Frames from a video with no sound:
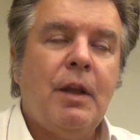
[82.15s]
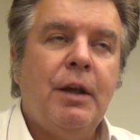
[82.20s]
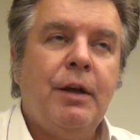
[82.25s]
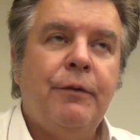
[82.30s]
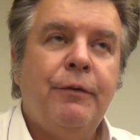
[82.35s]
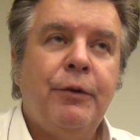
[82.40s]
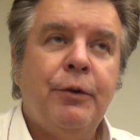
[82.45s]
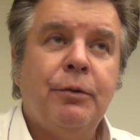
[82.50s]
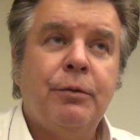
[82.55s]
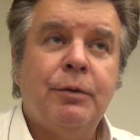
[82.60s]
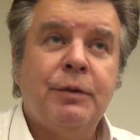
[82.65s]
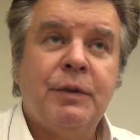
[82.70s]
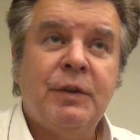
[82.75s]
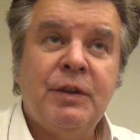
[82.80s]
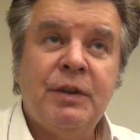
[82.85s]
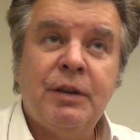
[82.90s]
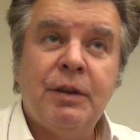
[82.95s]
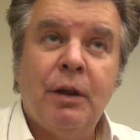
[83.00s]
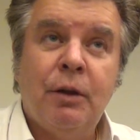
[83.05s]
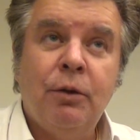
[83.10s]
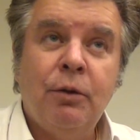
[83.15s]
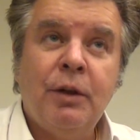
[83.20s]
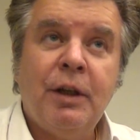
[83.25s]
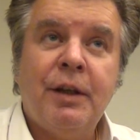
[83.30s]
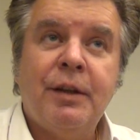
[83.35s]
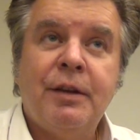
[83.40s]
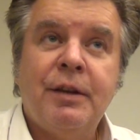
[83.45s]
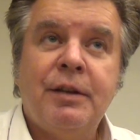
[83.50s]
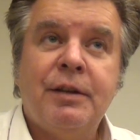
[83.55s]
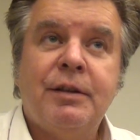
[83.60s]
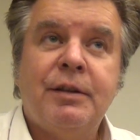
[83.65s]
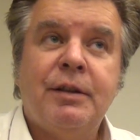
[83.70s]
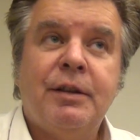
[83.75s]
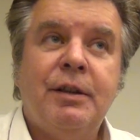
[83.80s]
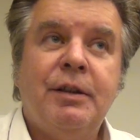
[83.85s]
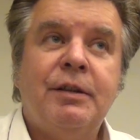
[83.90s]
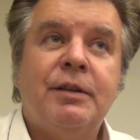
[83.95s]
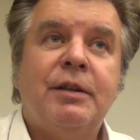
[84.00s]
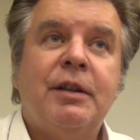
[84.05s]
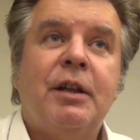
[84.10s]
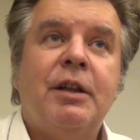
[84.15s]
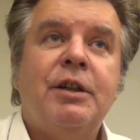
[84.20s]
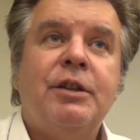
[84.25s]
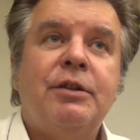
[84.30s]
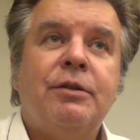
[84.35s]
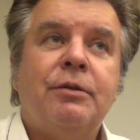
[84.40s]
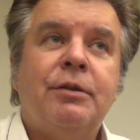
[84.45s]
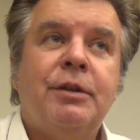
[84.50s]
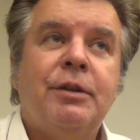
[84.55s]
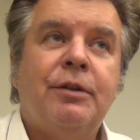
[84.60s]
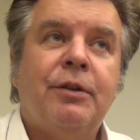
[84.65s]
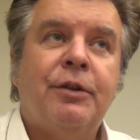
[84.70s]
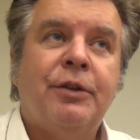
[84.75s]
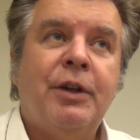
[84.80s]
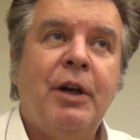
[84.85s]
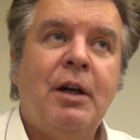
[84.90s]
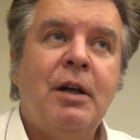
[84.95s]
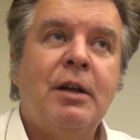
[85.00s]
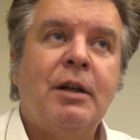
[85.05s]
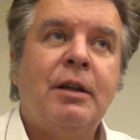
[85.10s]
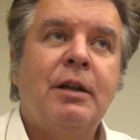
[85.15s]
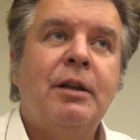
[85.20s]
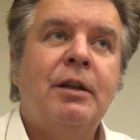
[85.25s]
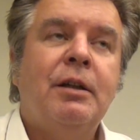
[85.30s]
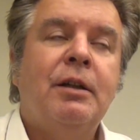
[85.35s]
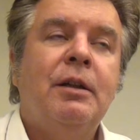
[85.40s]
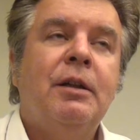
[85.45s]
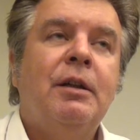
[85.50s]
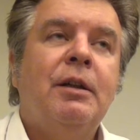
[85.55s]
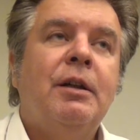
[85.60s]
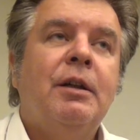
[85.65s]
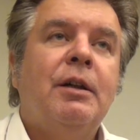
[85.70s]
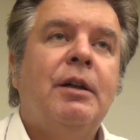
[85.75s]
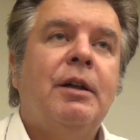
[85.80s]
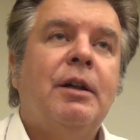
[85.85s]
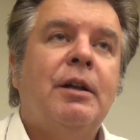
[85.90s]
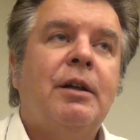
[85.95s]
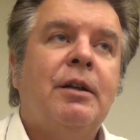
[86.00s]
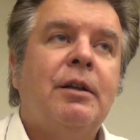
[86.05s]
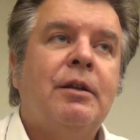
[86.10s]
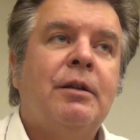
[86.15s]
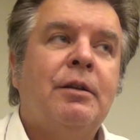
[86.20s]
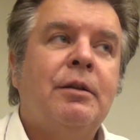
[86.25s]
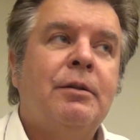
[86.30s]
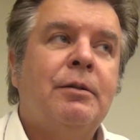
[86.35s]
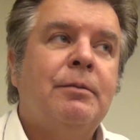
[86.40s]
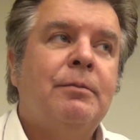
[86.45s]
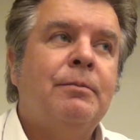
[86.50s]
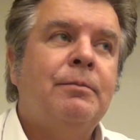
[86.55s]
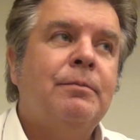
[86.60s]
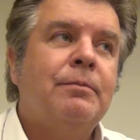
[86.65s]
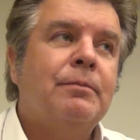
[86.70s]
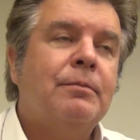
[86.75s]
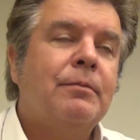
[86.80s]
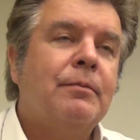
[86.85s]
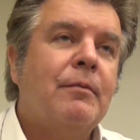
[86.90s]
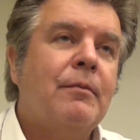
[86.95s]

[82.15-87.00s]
if you look at this installation in the dark, the